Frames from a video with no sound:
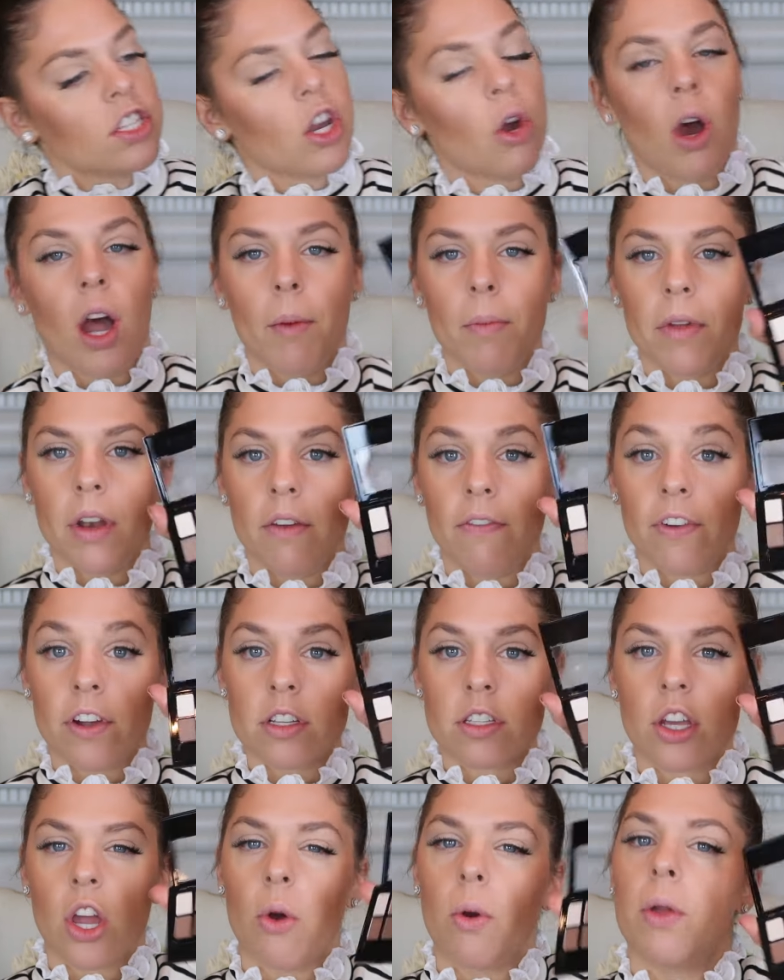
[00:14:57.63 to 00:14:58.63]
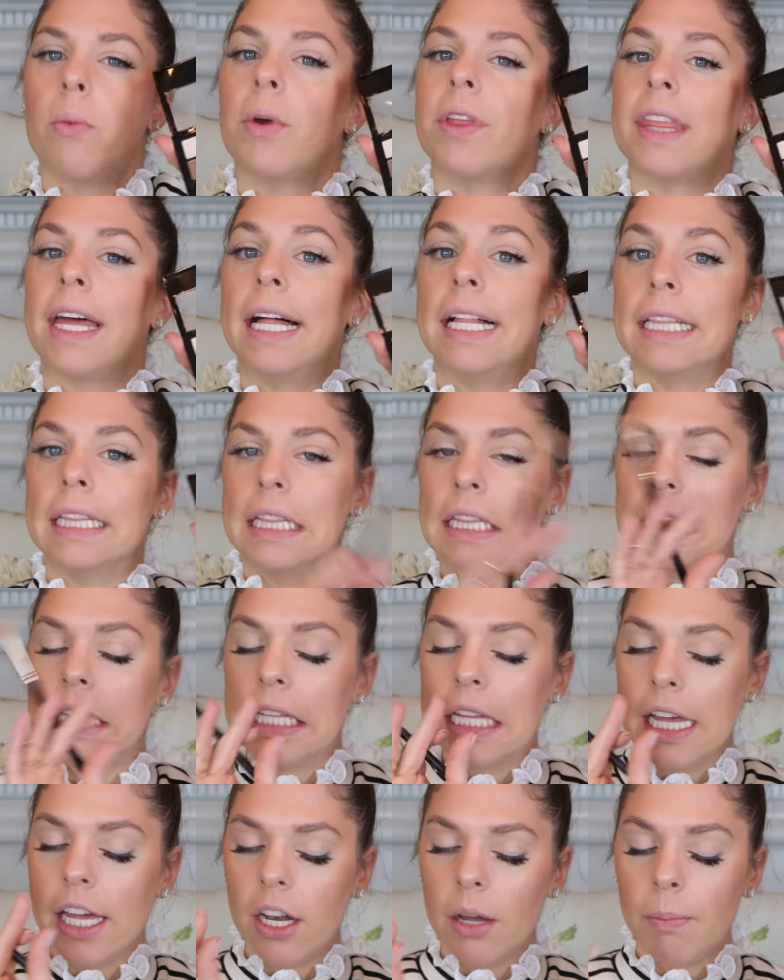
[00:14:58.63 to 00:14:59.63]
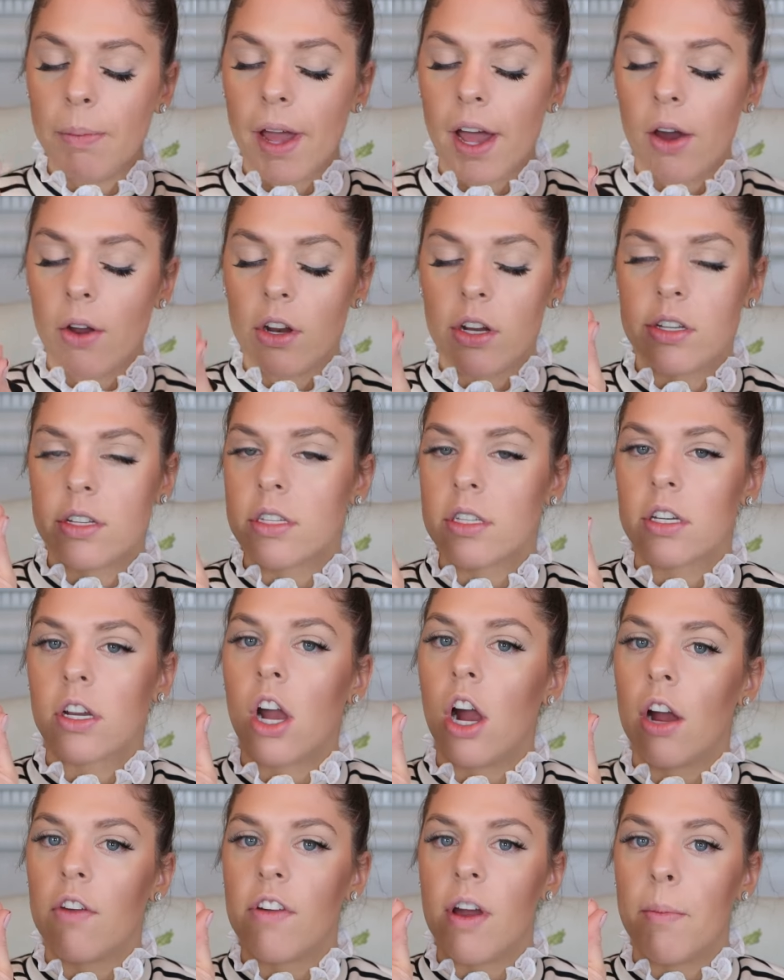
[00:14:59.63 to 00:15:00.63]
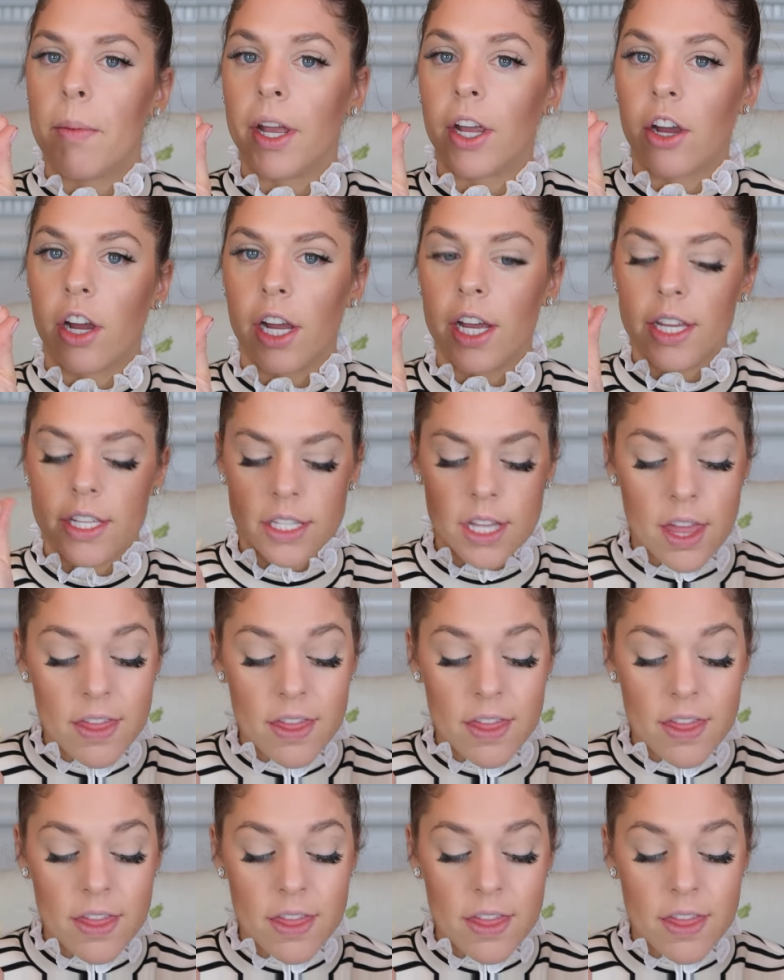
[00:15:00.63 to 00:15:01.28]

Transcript: So I'm going to first go in with a little powder just to carve out my crease,